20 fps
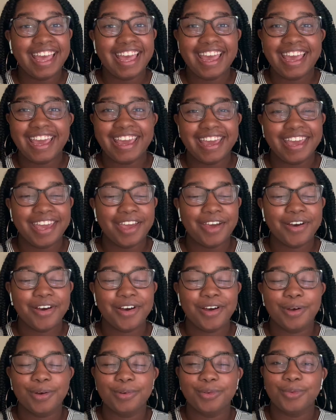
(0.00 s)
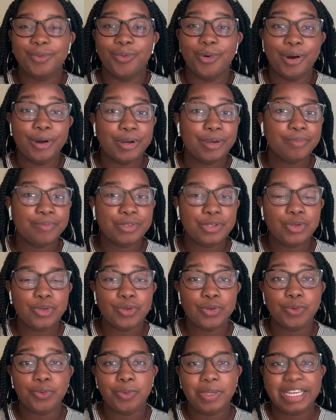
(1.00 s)
Hey y'all, welcome
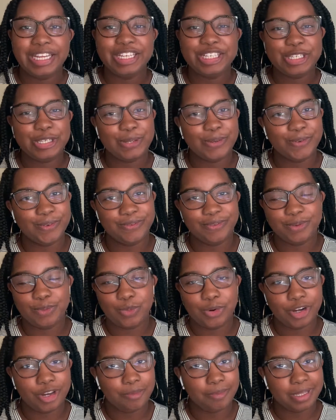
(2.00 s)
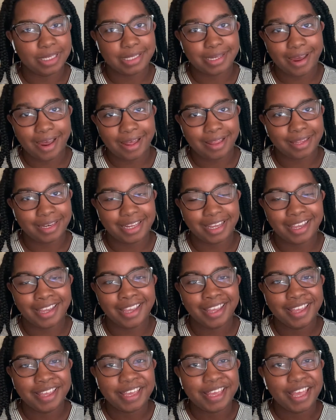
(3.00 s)
to week 2 of the morning mentality.
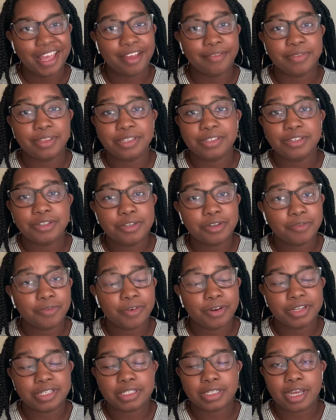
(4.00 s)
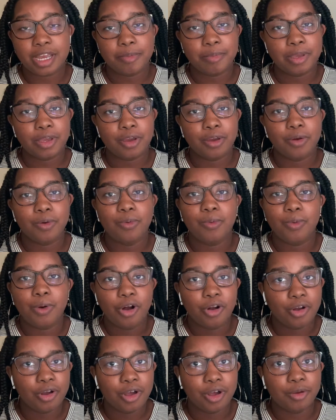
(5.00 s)
If this is your first time here,
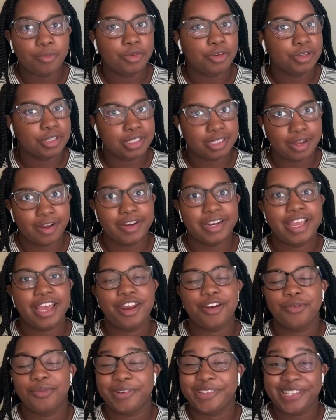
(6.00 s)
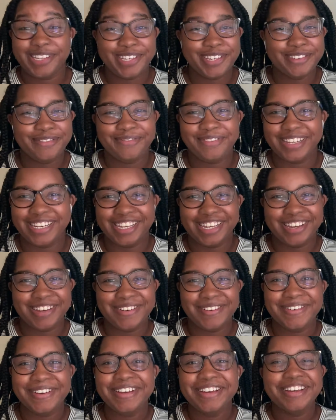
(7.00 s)
welcome. You're starting at a really good
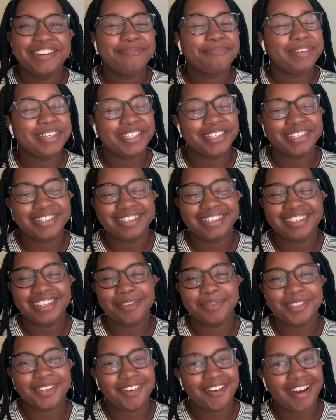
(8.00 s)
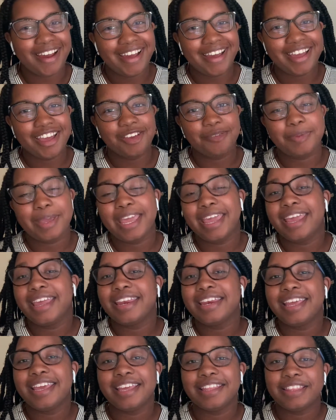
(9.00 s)
video. Be sure to subscribe
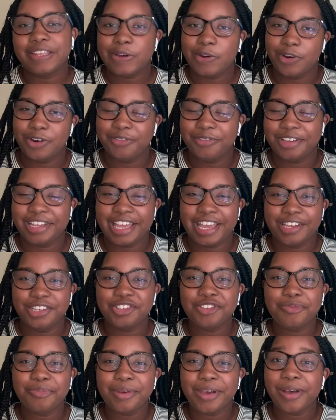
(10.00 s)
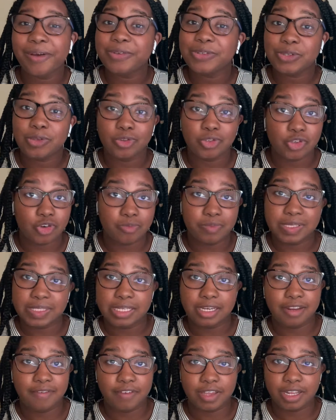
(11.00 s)
and hit the notification bell so you don't miss
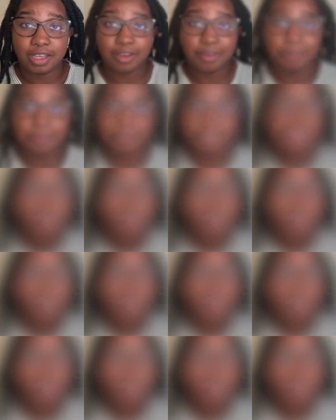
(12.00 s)
any videos.